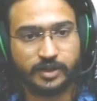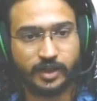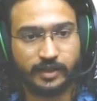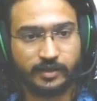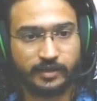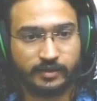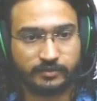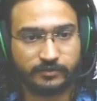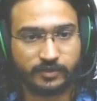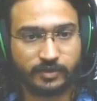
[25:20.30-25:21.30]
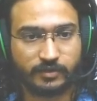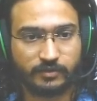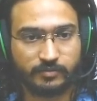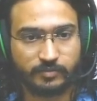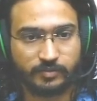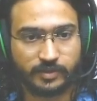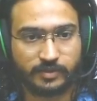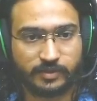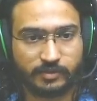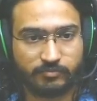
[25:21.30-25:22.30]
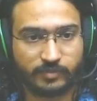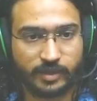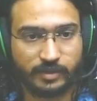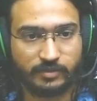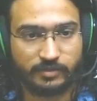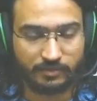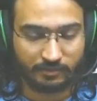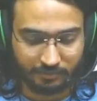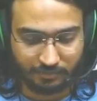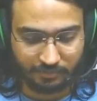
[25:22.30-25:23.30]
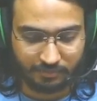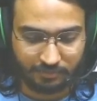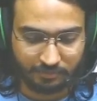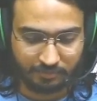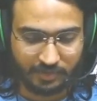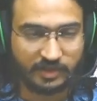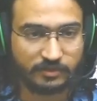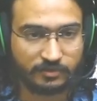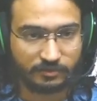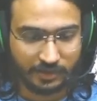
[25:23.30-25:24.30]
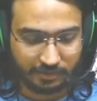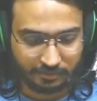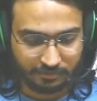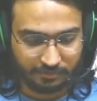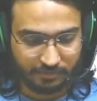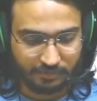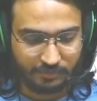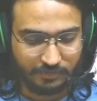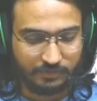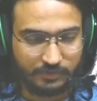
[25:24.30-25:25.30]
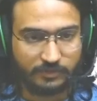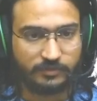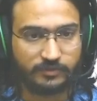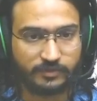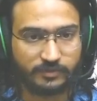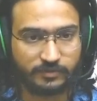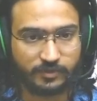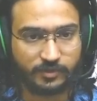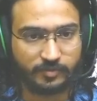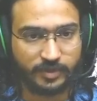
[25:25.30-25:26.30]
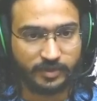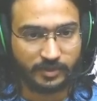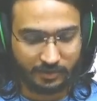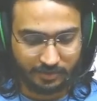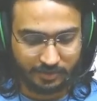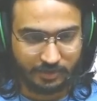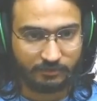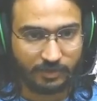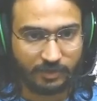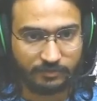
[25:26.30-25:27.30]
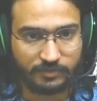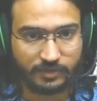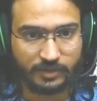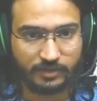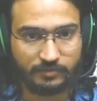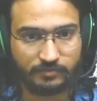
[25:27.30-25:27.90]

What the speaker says: line endings for now, but that might be an issue later. So this is going to be key value string,